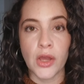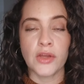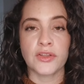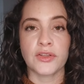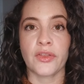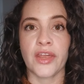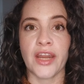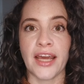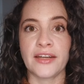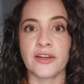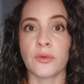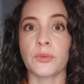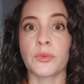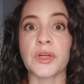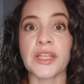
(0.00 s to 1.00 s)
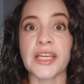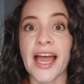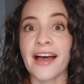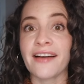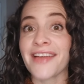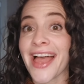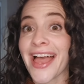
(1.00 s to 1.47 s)
so that I don't really
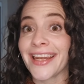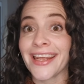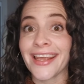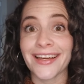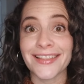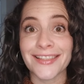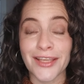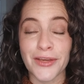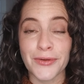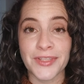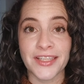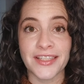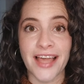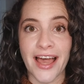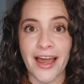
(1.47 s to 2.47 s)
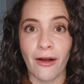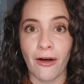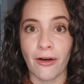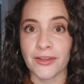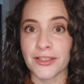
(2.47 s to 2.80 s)
have any excuses at all.